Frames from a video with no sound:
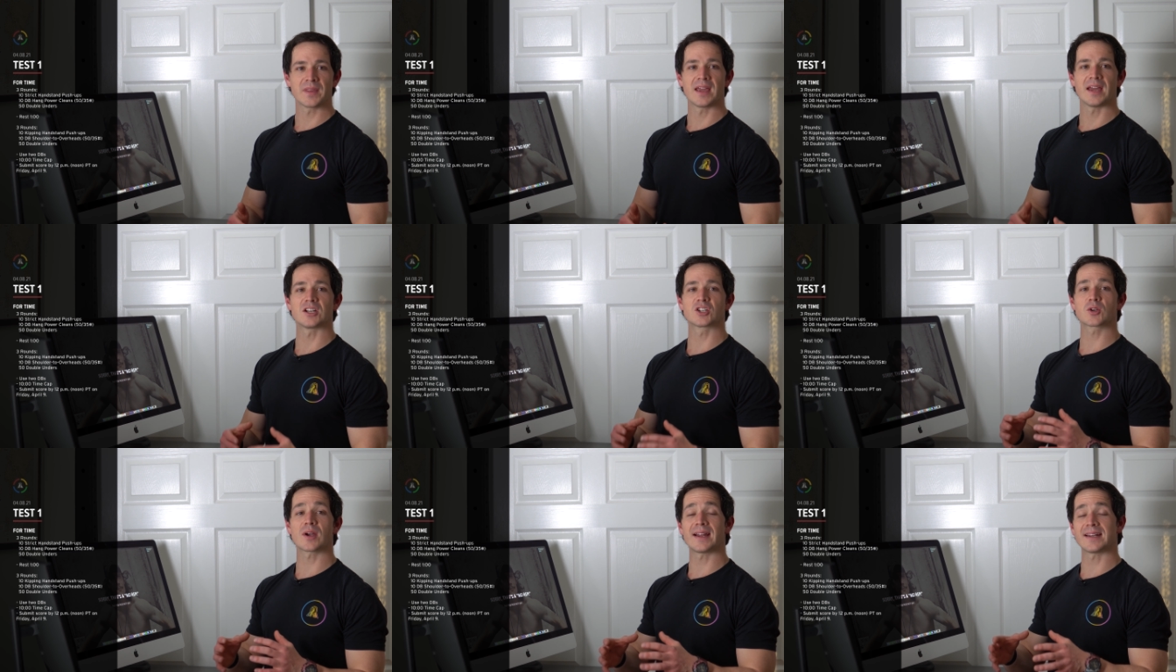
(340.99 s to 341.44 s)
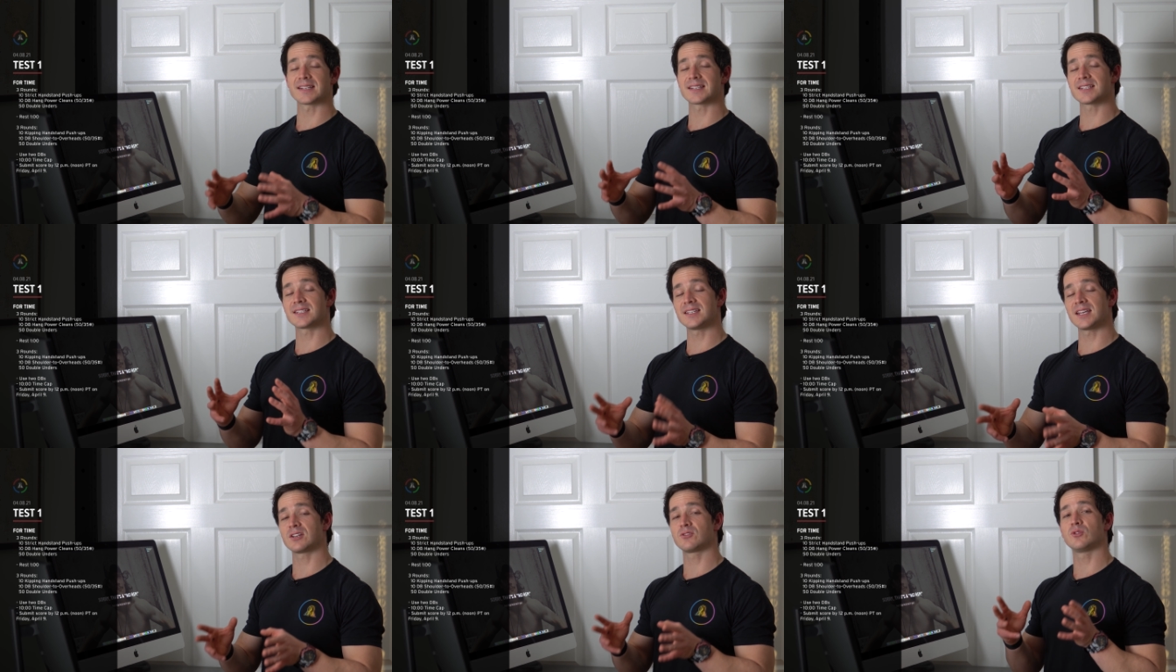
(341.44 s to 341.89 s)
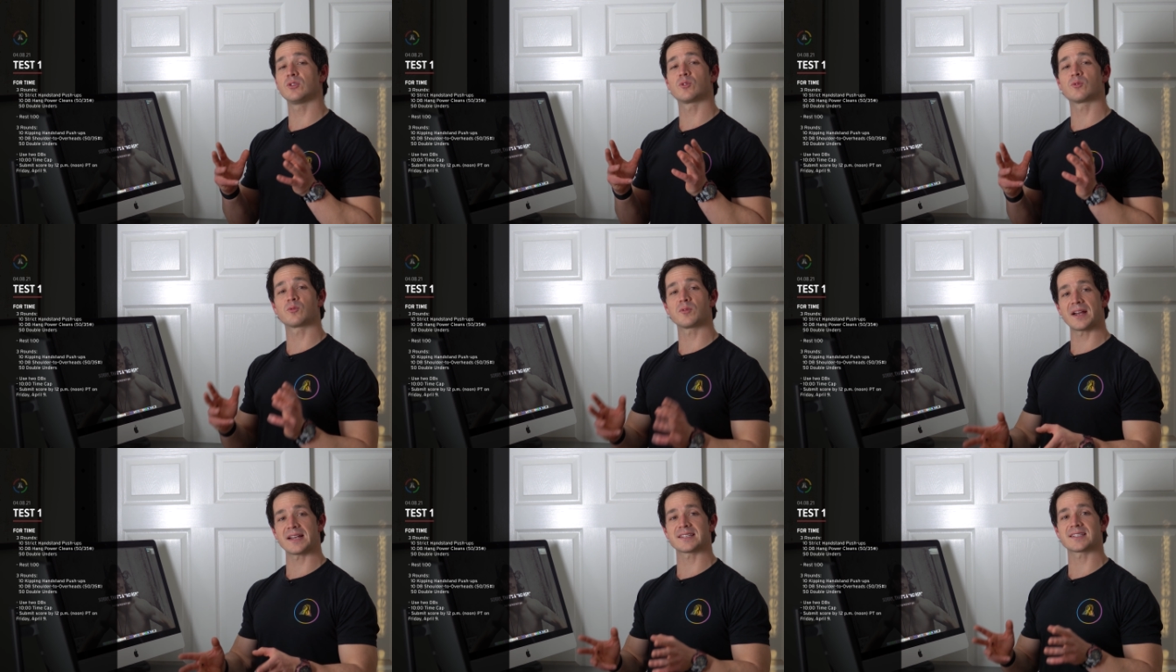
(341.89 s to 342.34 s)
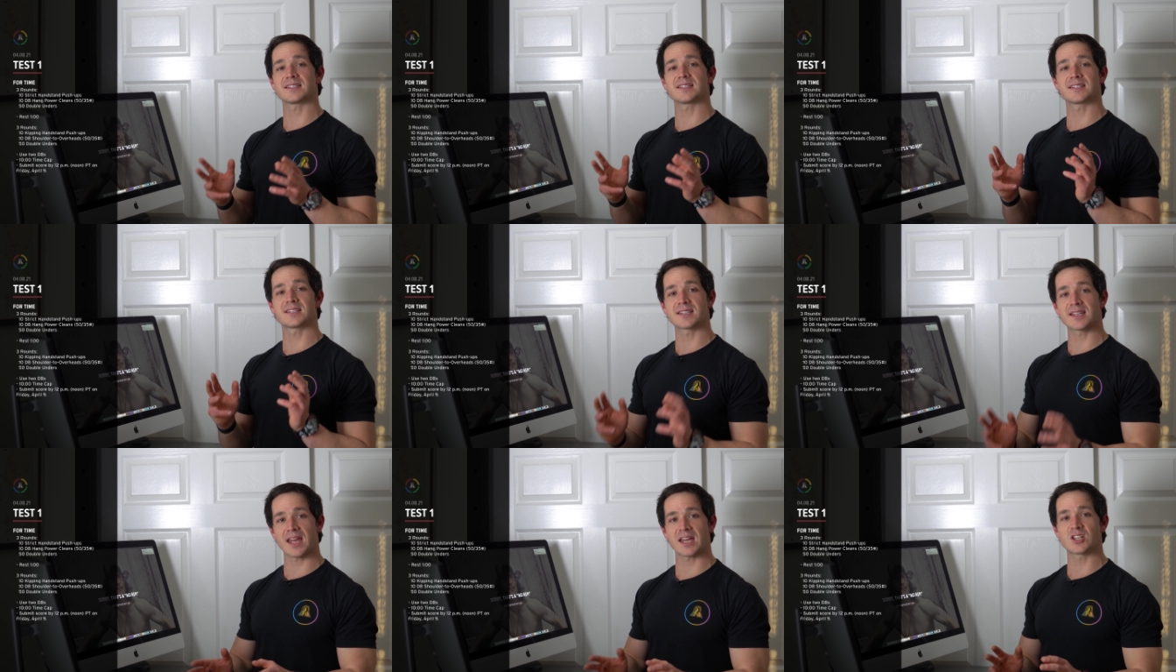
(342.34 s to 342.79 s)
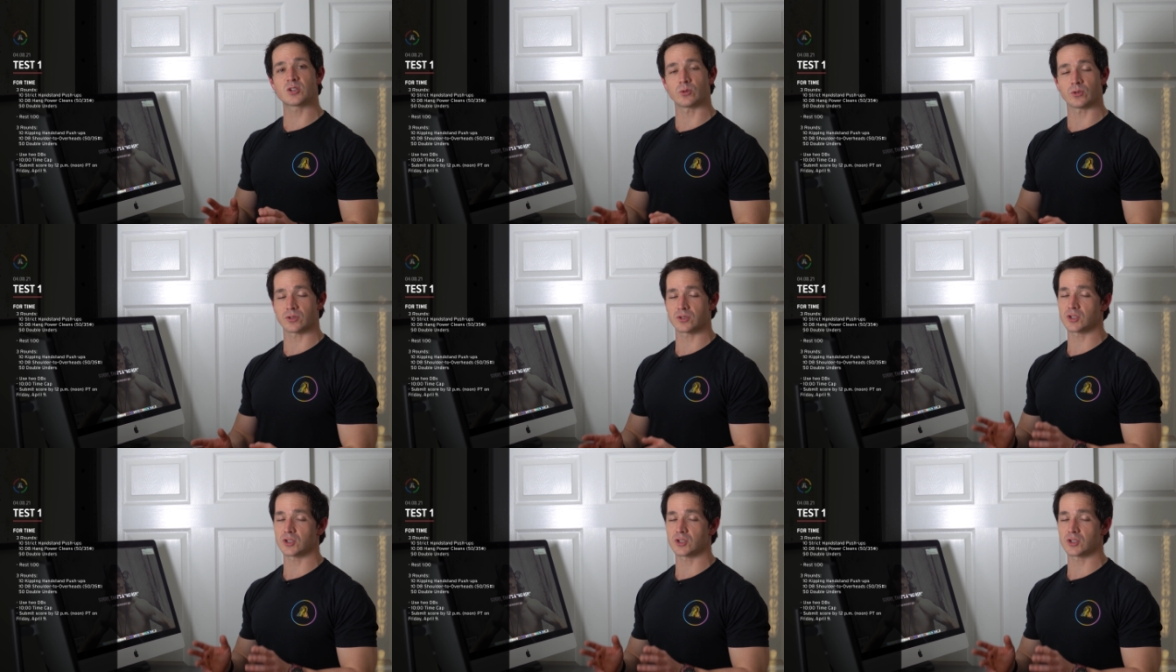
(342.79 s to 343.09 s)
and try to stick to a rest schedule.